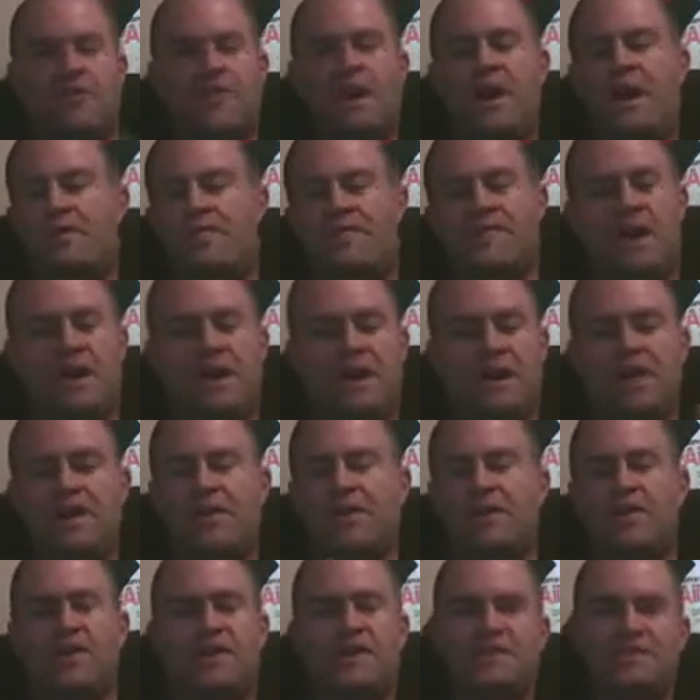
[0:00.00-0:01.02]
mountain
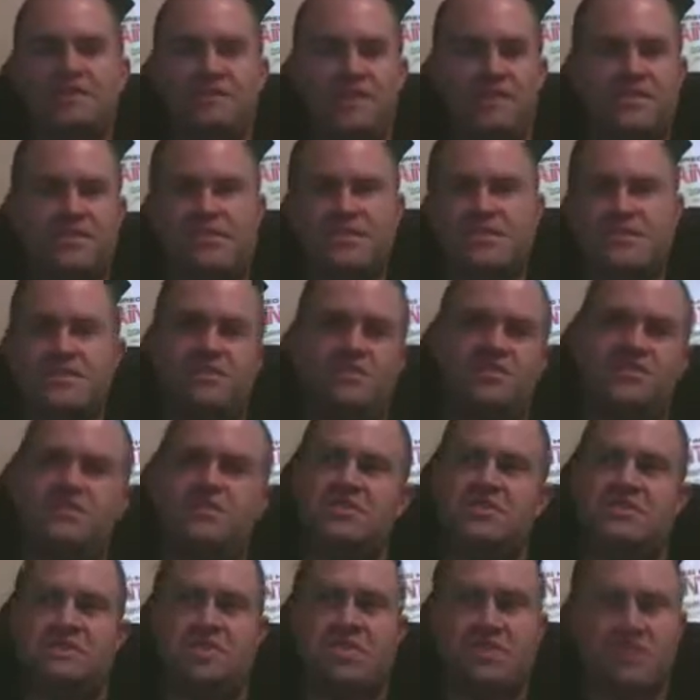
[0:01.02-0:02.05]
biking or any of this other stuff. It's
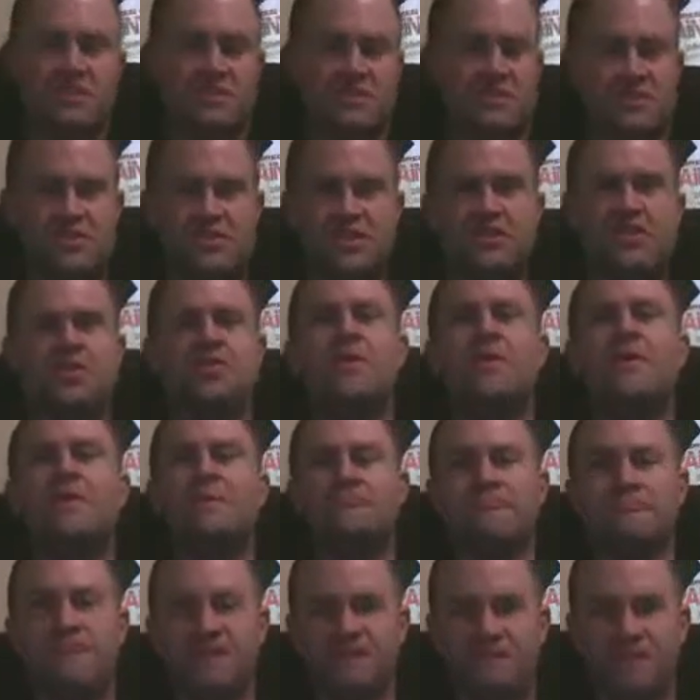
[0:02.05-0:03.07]
just shit that you do
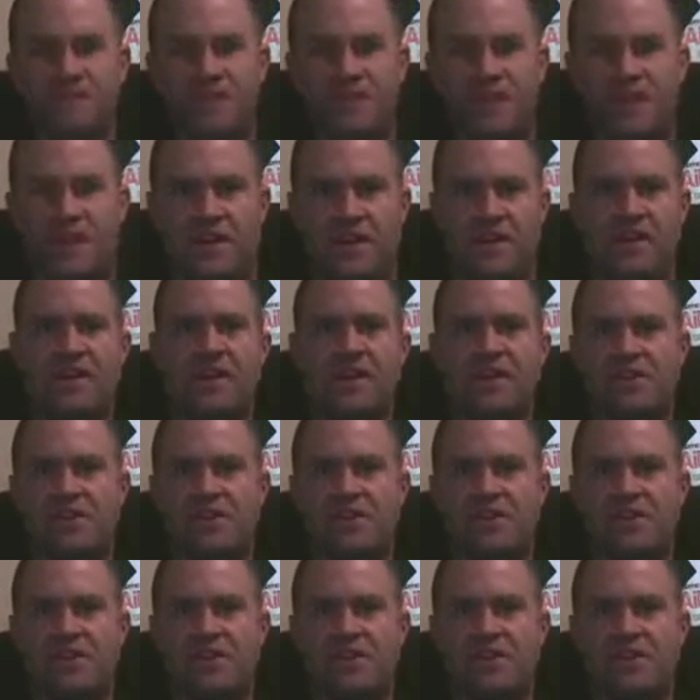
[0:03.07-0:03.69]
that's fun.